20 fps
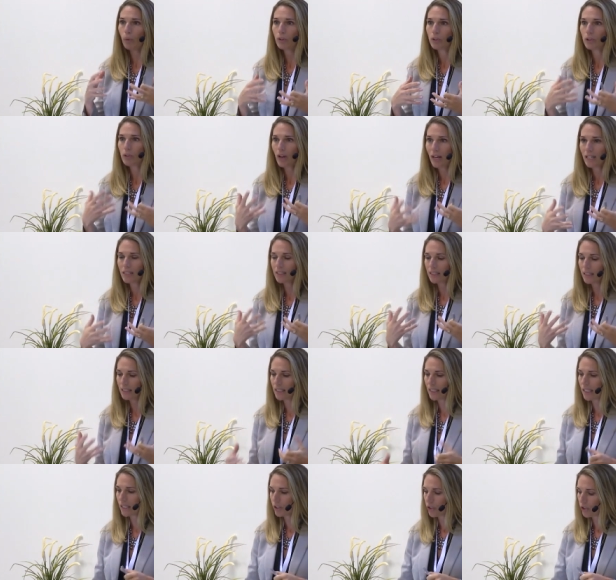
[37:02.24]
we're trying to
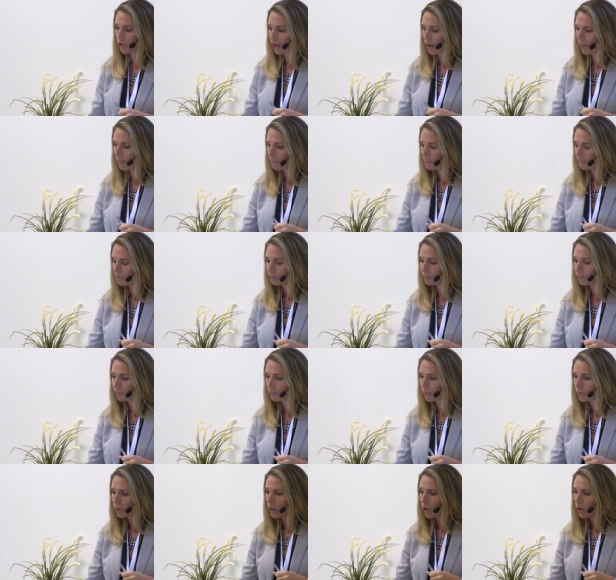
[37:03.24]
teach them
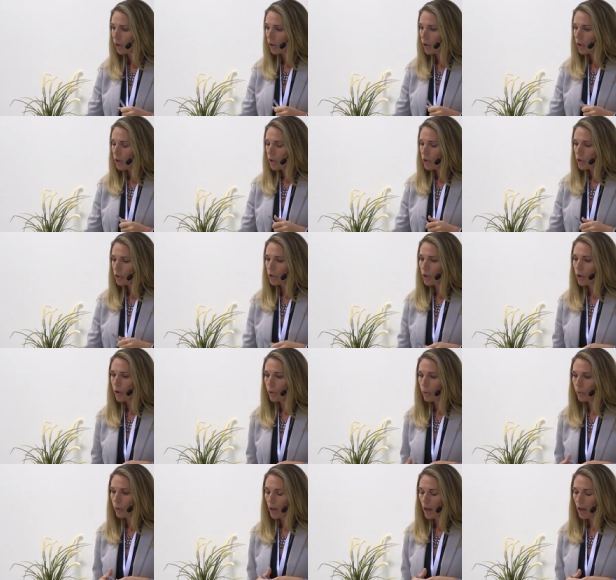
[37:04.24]

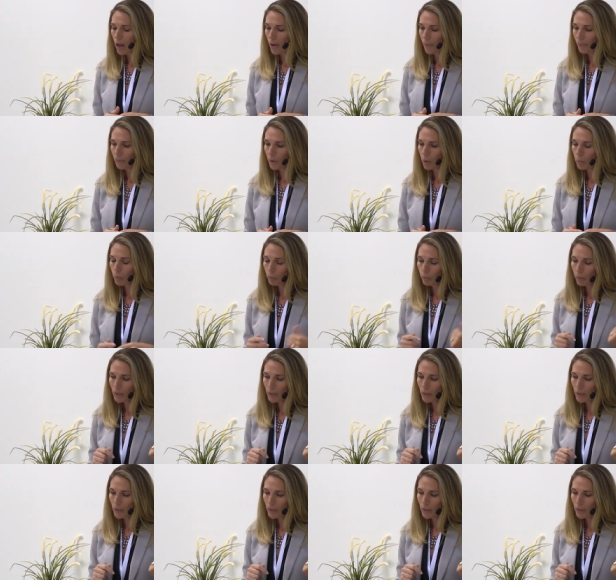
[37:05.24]
so um, we